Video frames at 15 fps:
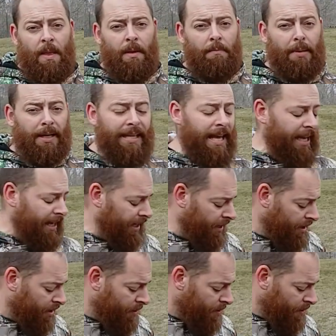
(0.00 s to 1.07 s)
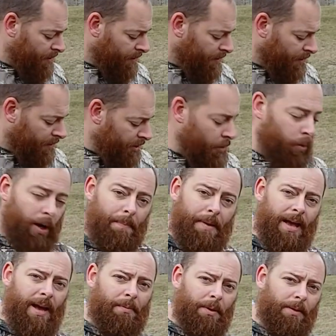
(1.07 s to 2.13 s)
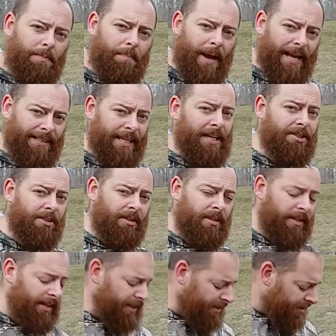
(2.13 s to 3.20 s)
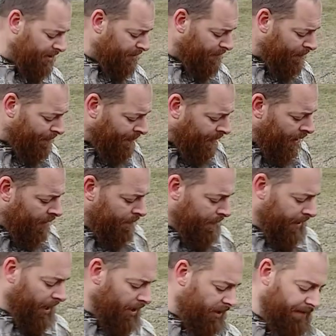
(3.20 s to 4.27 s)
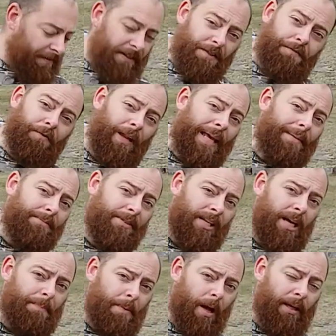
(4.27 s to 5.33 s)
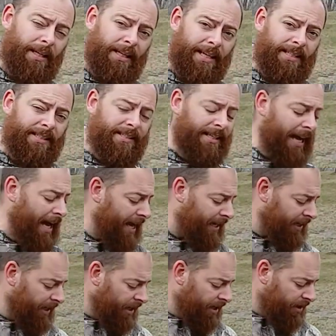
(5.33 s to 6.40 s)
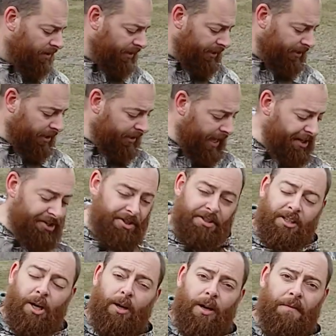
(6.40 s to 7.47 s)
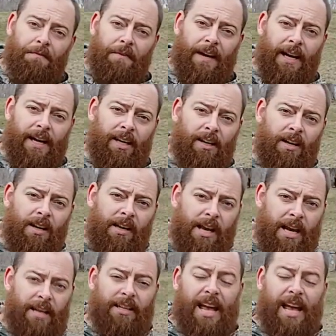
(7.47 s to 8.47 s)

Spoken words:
But again, you want to be able to pay attention to this, because if this flames up on the inside, this could catch your skirt on fire, it could